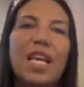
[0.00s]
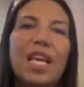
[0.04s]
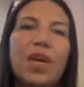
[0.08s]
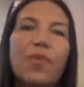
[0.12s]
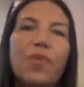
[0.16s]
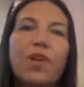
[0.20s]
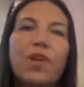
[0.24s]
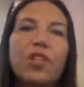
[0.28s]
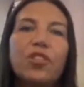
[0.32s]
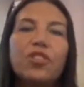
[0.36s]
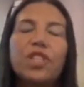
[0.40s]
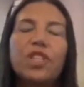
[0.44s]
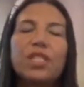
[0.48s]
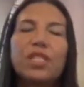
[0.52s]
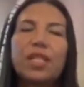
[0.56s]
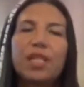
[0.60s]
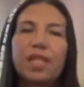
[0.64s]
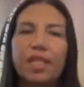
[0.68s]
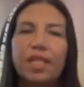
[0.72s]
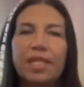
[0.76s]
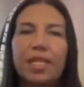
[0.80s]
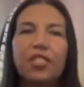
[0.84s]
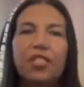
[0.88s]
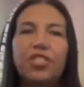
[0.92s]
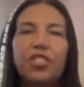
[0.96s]
we are just in
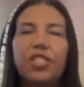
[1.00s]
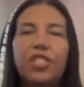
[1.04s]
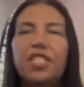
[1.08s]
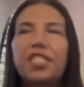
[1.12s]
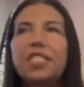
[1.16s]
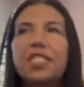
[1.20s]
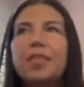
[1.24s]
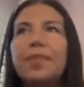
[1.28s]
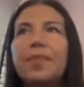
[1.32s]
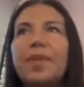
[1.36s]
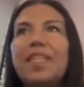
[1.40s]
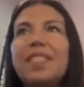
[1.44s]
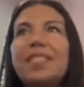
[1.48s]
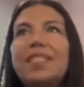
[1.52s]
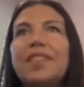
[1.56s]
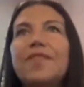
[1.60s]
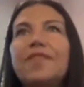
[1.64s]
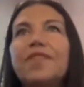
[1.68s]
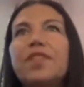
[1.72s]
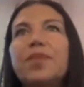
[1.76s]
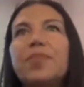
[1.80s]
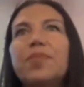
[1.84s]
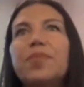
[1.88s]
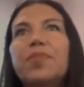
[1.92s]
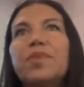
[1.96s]
this energetic space of
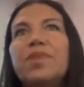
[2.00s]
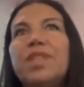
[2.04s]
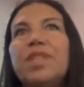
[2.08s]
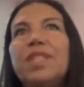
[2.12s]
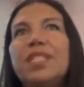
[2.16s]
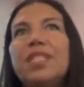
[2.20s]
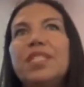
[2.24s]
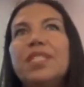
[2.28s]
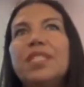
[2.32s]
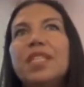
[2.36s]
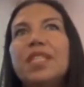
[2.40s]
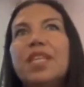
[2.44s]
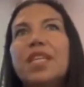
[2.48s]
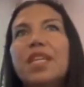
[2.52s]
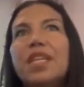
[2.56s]
complete